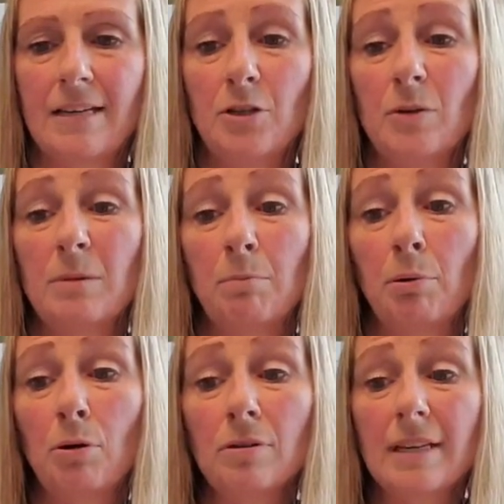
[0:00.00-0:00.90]
So it's
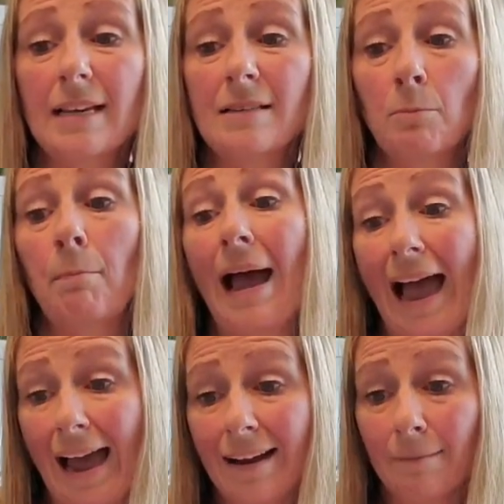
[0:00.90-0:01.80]
processed,
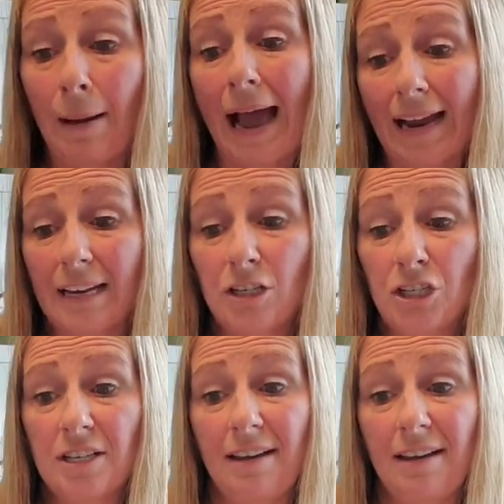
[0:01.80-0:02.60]
packaged